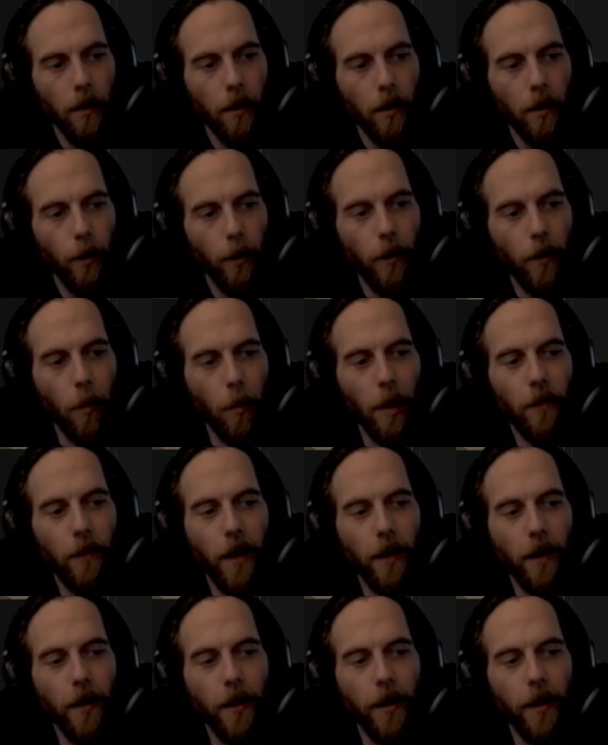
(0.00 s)
We have a big
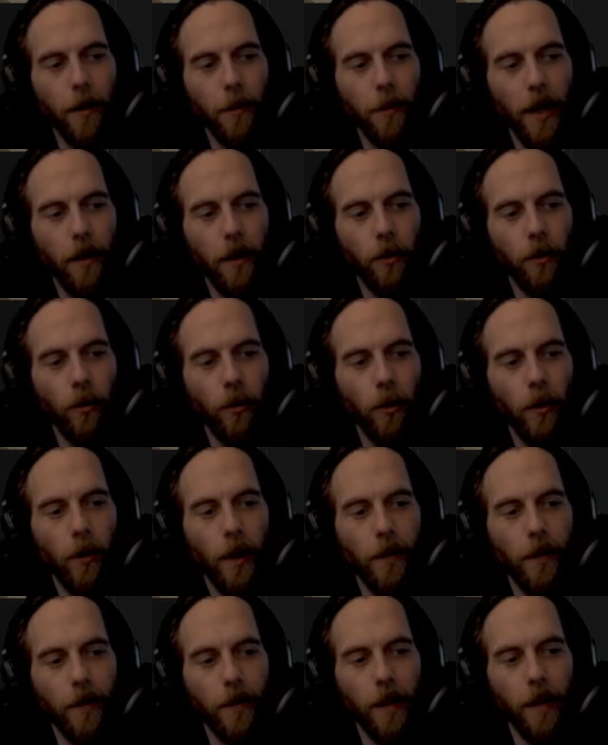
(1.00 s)
Vanguard update in June at
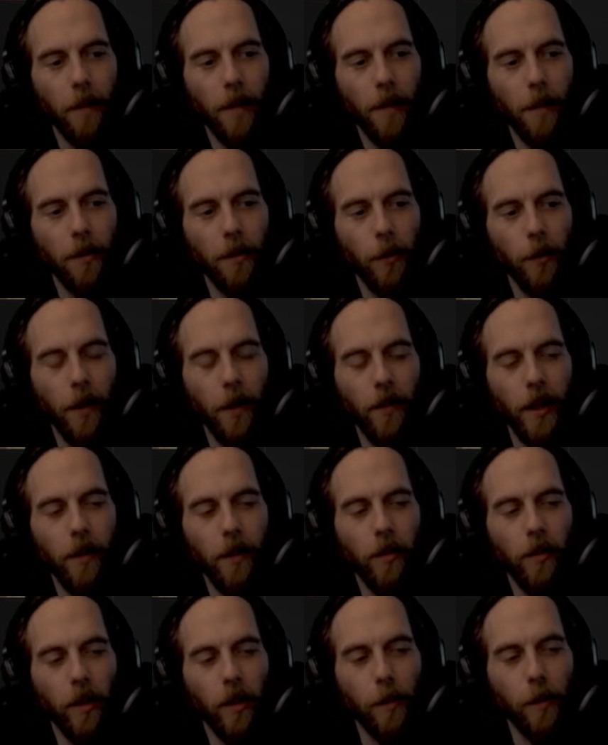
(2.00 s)
the same time as we have the
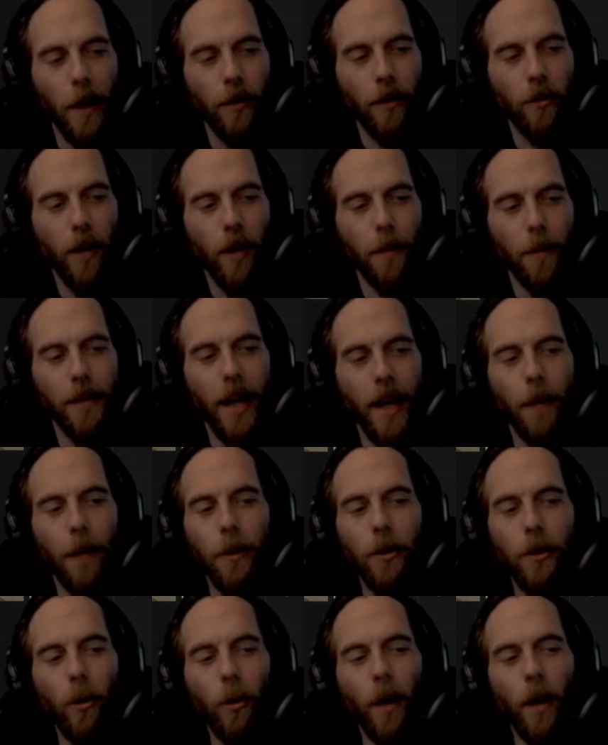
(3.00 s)
EVE expansion drops. Yeah, we
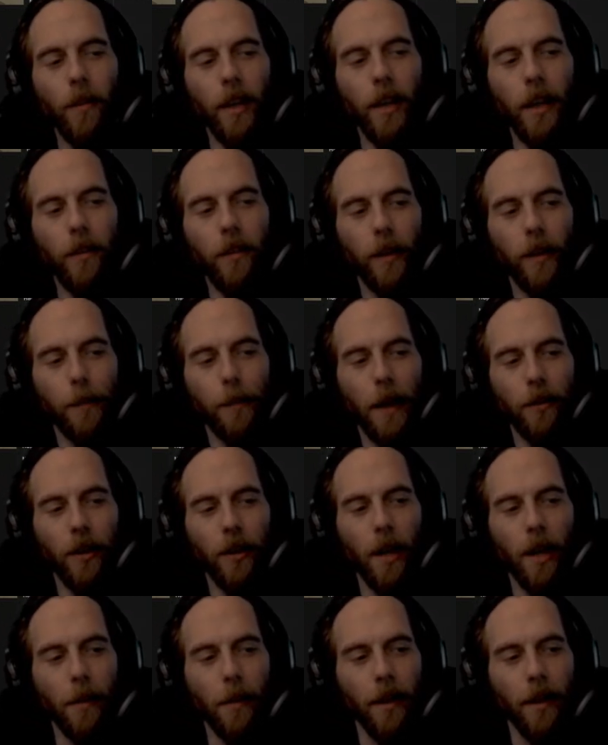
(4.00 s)
do have an EVE expansion
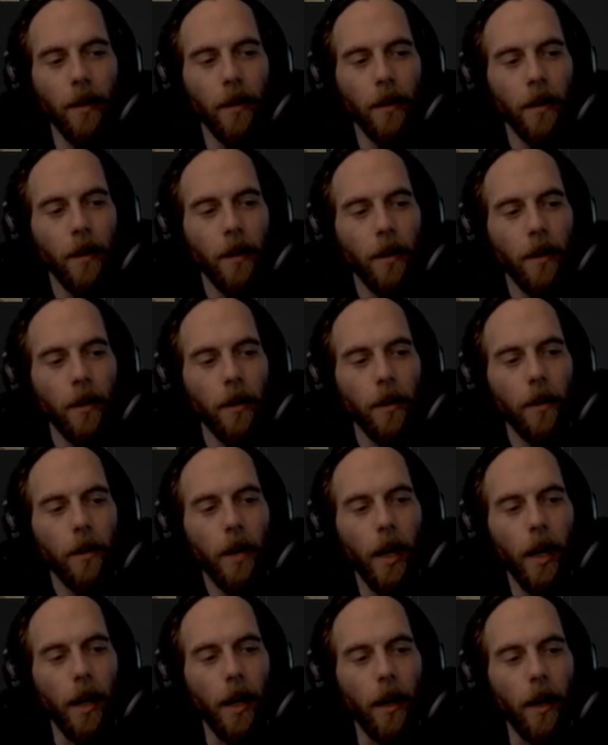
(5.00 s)
coming
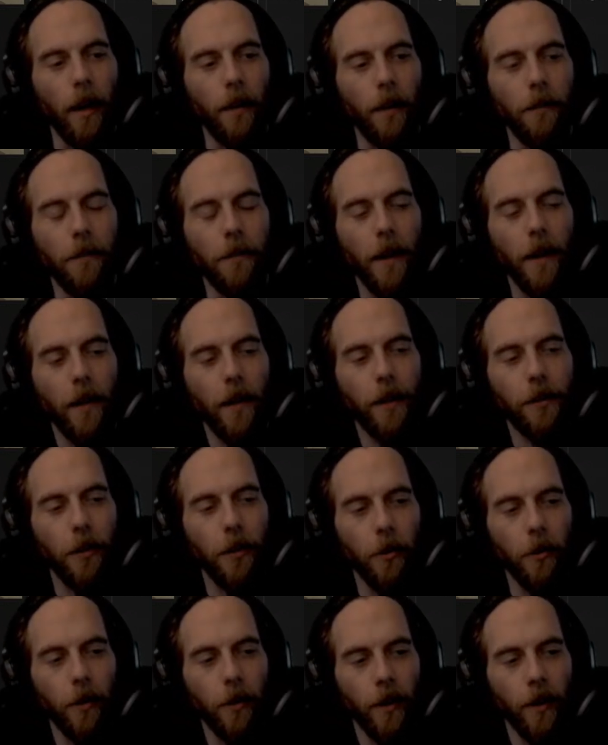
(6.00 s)
very
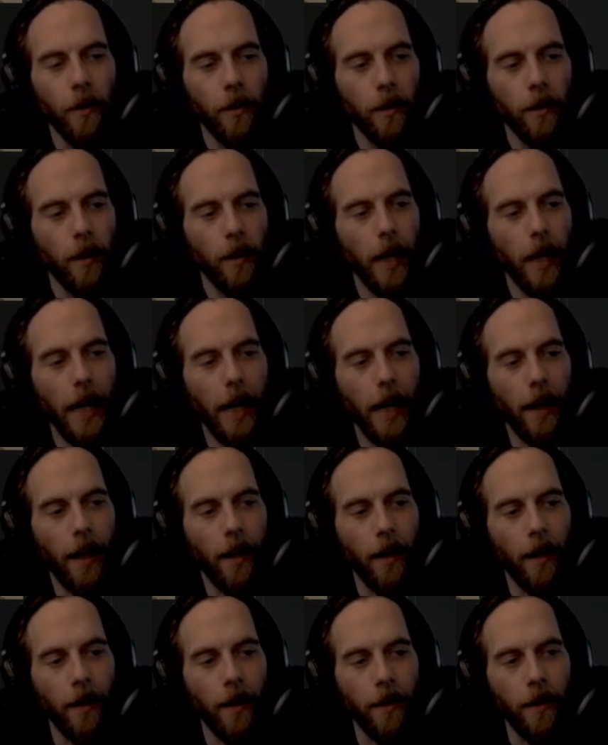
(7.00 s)
soon.
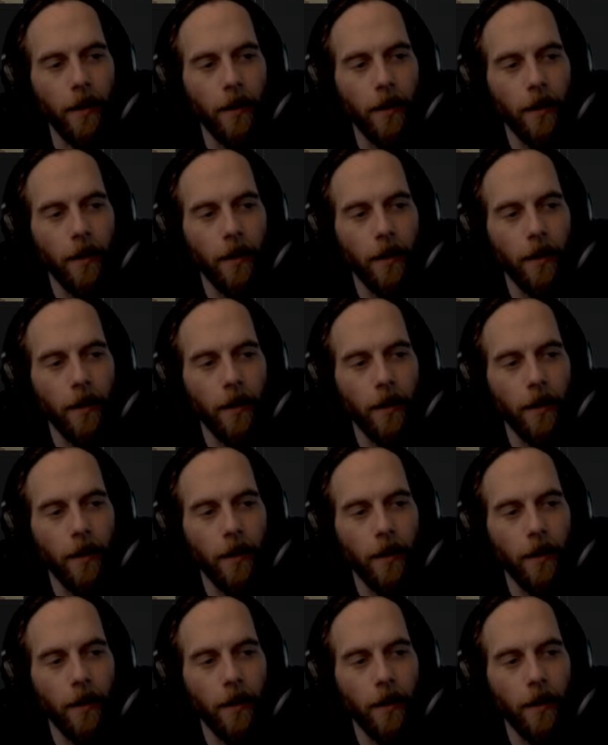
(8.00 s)
And,